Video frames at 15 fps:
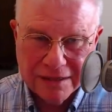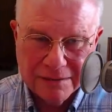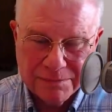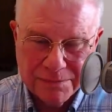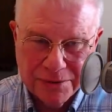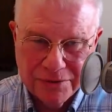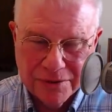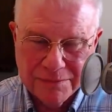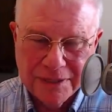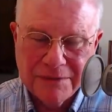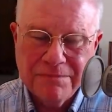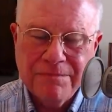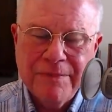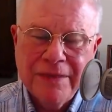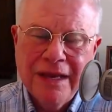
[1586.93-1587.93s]
and the
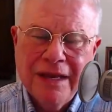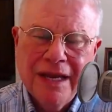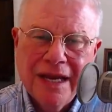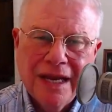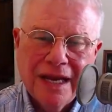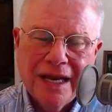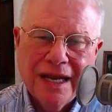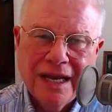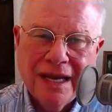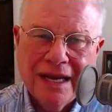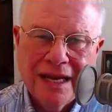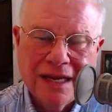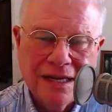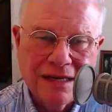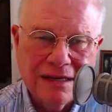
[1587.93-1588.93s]
putamen,
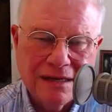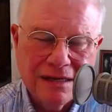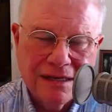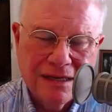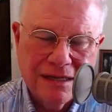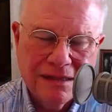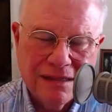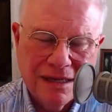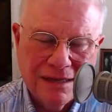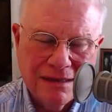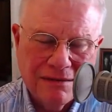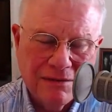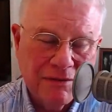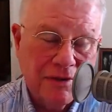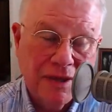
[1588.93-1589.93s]
and
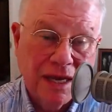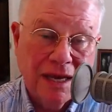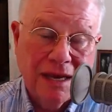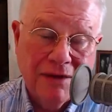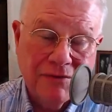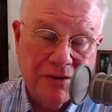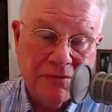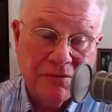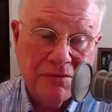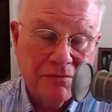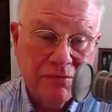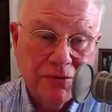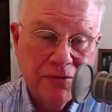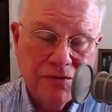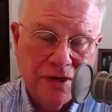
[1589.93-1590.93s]
they haven't
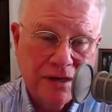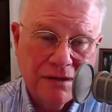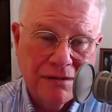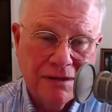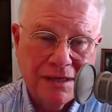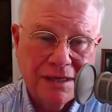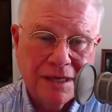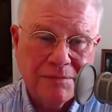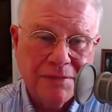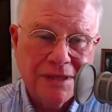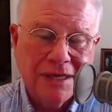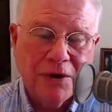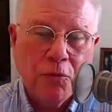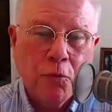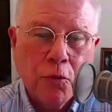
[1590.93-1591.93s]
proved anything yet, but
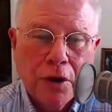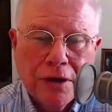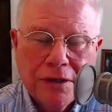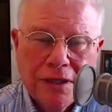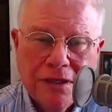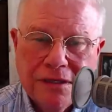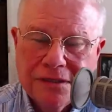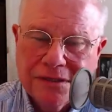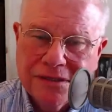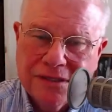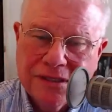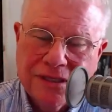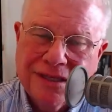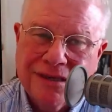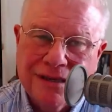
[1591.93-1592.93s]
they're working to
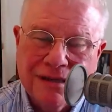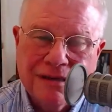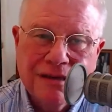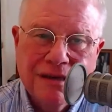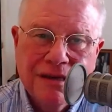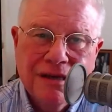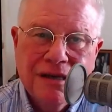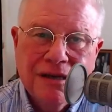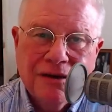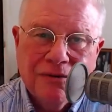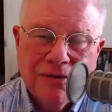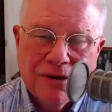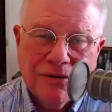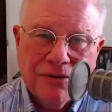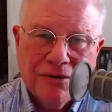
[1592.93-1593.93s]
see
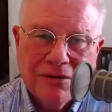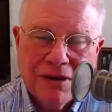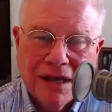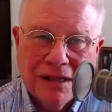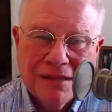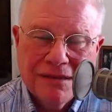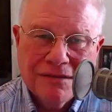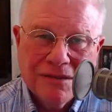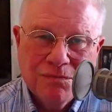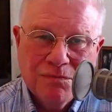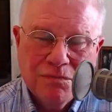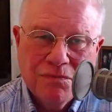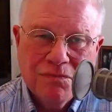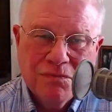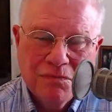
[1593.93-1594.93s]
whether or not this
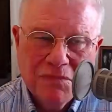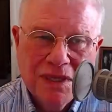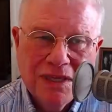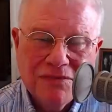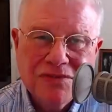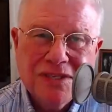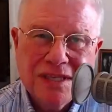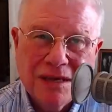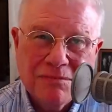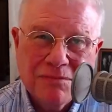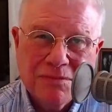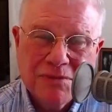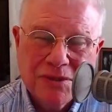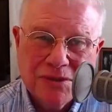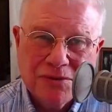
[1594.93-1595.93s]
gives
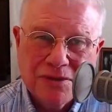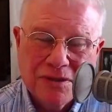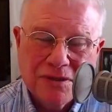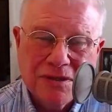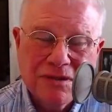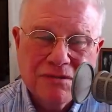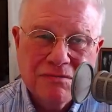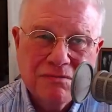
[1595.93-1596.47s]
them certain